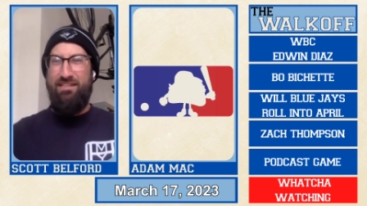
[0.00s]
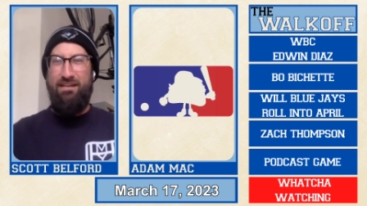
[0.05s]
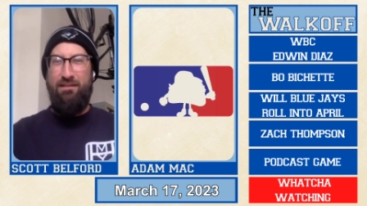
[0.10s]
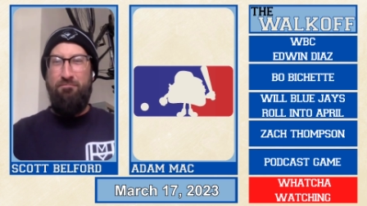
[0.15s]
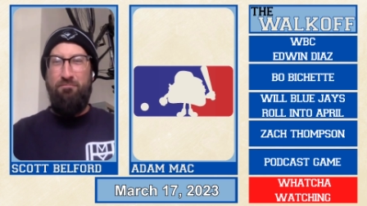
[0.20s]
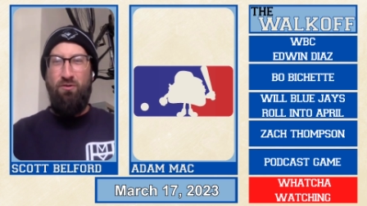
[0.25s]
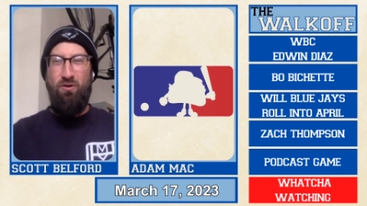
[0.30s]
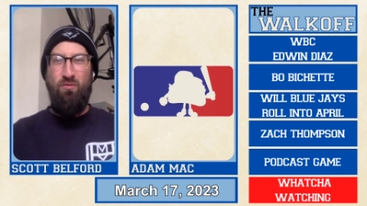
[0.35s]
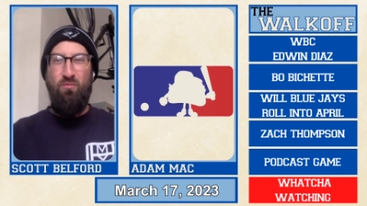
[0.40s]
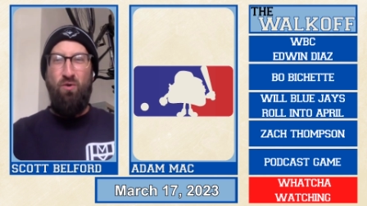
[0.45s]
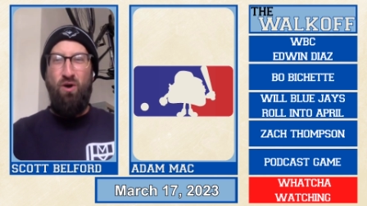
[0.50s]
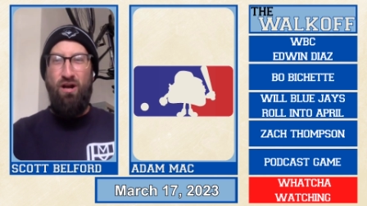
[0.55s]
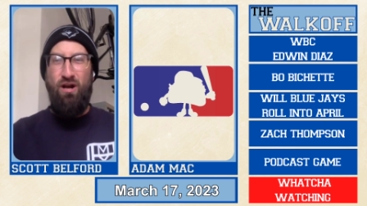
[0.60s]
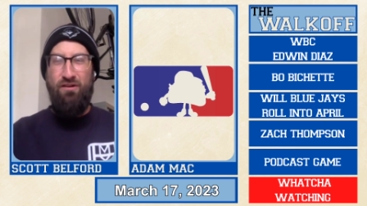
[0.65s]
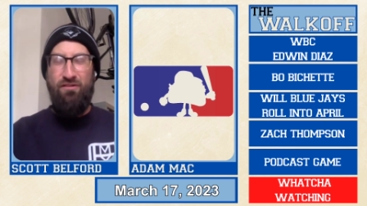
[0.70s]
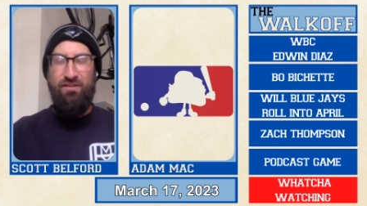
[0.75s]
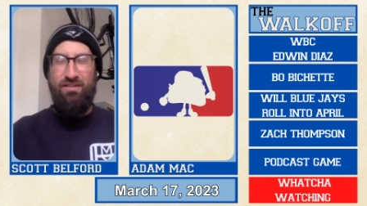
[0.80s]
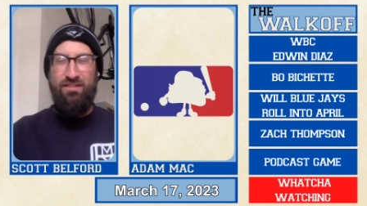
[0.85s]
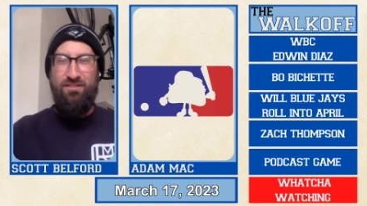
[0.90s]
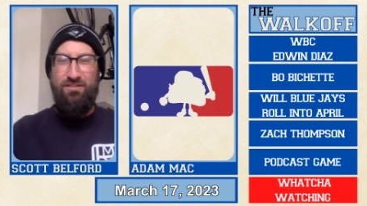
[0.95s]
get more
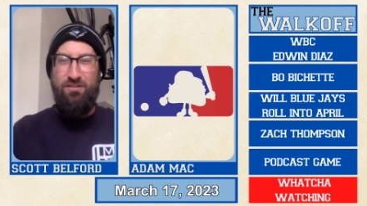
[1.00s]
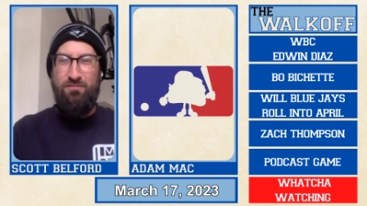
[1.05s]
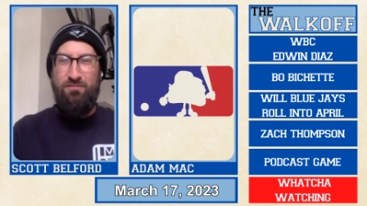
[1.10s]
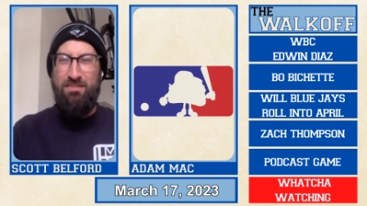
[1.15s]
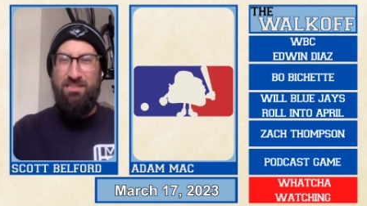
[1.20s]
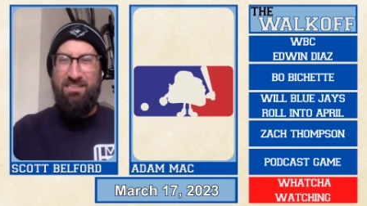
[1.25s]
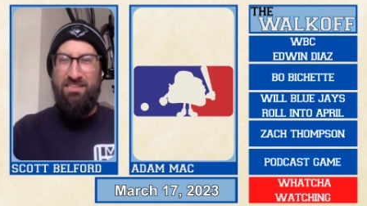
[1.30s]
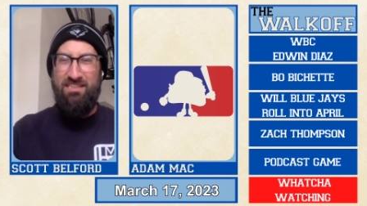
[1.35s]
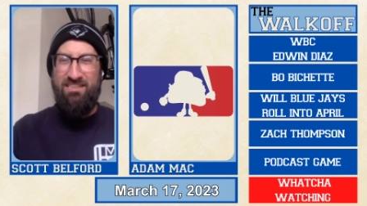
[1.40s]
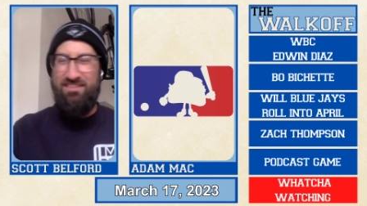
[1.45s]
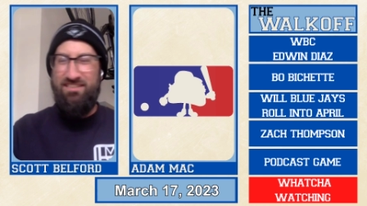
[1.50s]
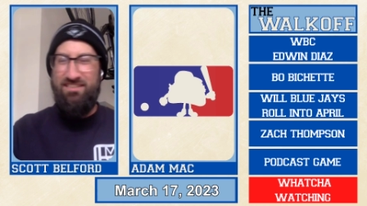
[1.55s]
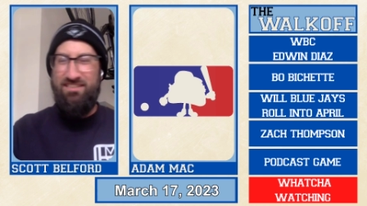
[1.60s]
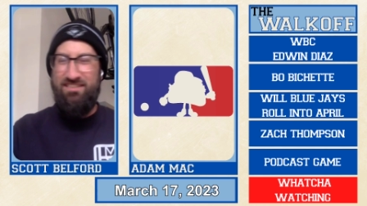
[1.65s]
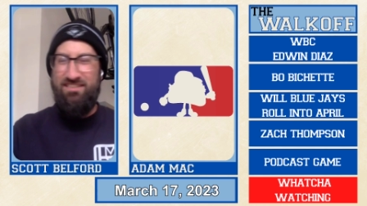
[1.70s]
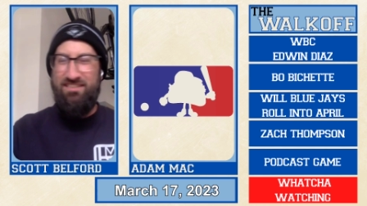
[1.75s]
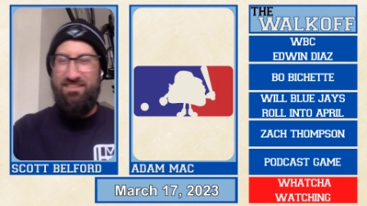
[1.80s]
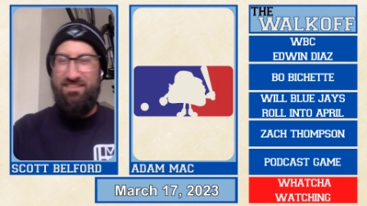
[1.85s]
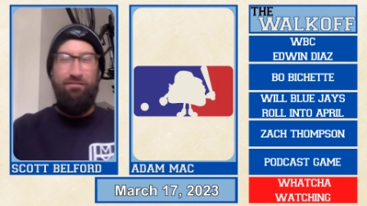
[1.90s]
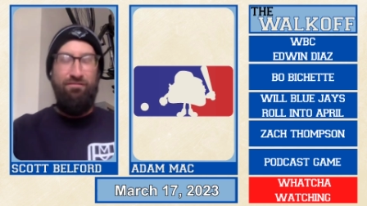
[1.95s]
water into me. The
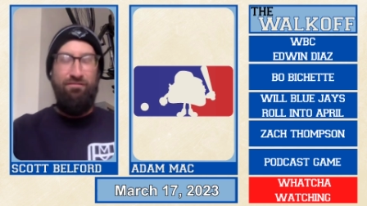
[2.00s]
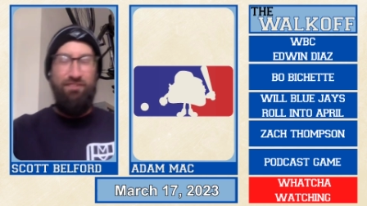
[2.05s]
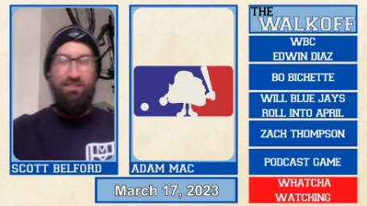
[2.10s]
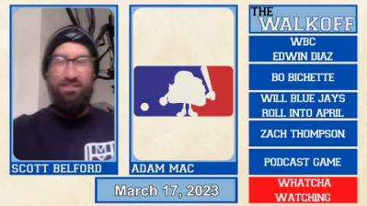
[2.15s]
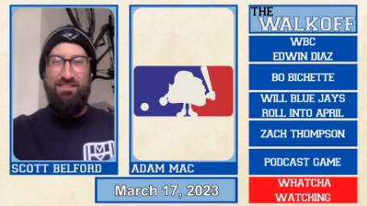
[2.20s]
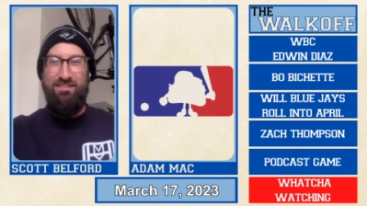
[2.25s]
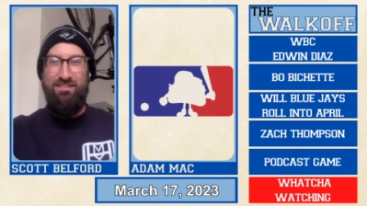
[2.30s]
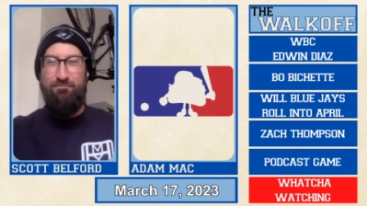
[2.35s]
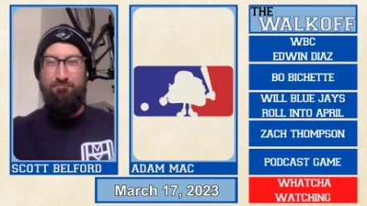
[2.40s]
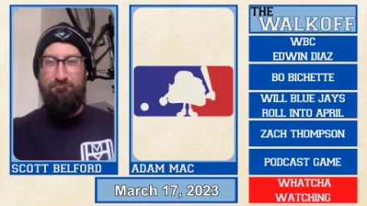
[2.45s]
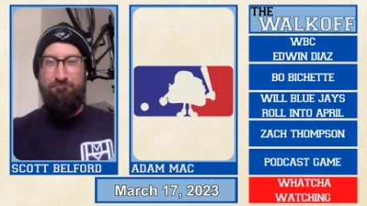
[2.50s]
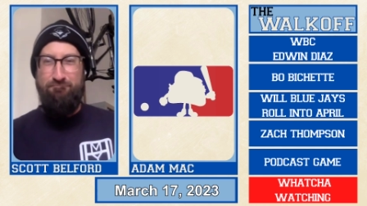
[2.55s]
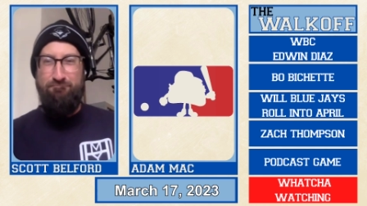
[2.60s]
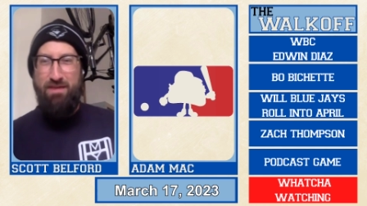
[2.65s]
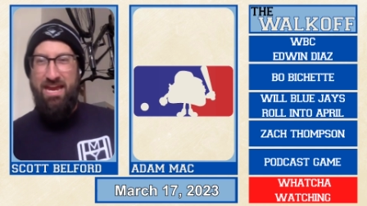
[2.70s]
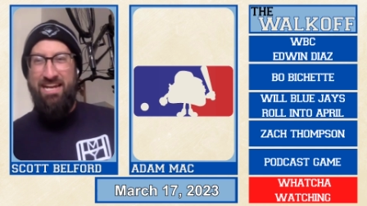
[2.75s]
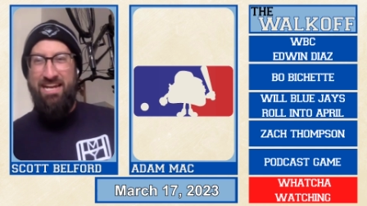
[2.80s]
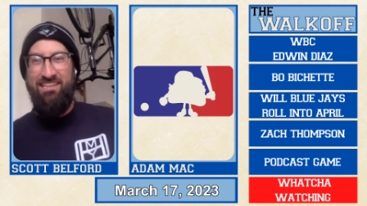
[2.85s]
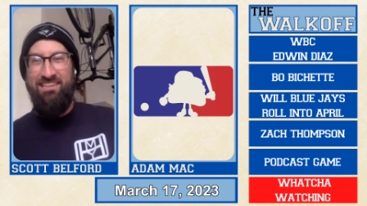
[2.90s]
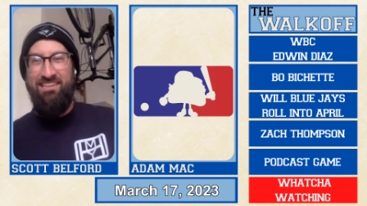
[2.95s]
self-inflicted
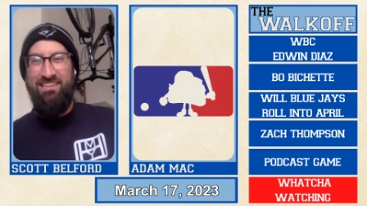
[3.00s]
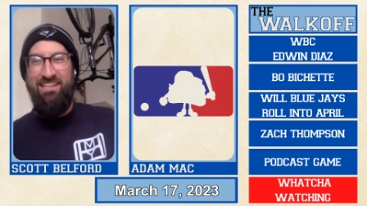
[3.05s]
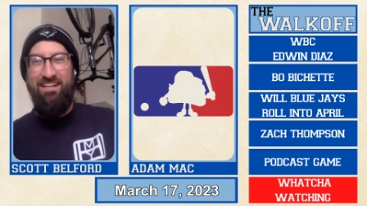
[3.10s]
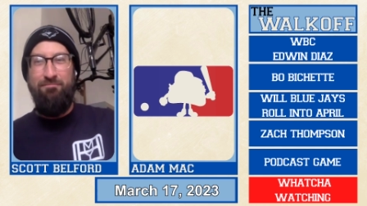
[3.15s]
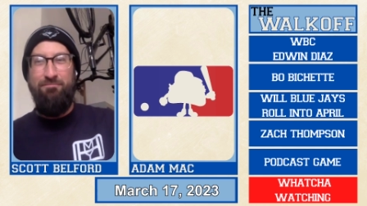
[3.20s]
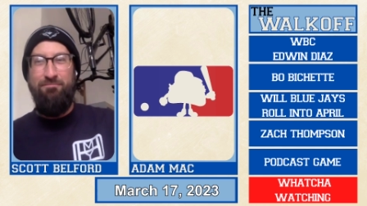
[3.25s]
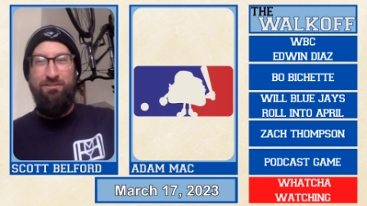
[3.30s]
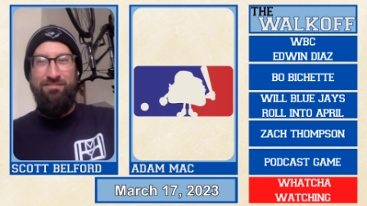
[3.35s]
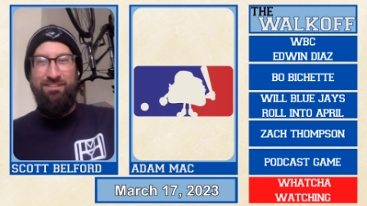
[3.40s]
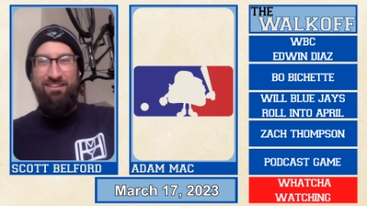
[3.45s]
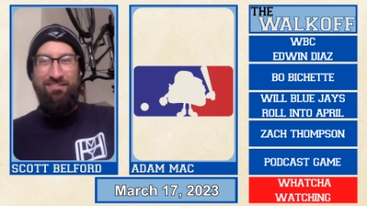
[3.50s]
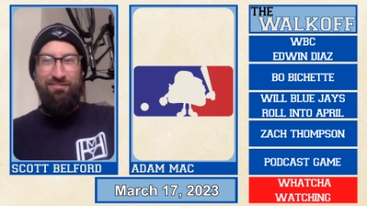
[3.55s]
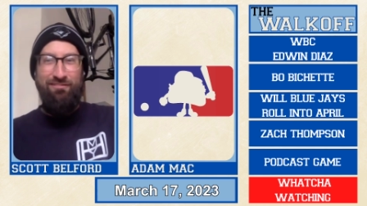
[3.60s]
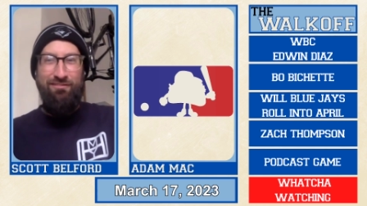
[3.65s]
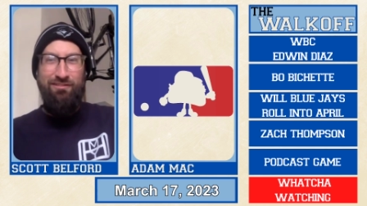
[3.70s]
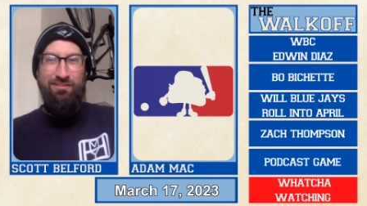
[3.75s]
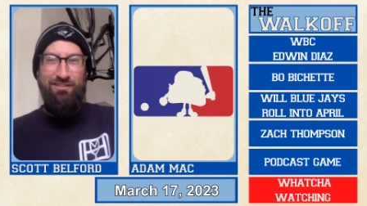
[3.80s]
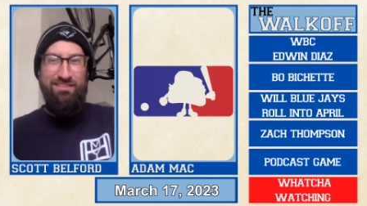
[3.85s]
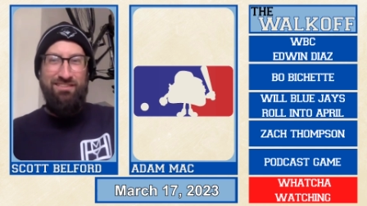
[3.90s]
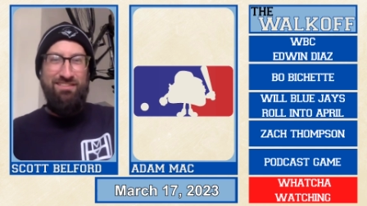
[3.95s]
pain that I'm going through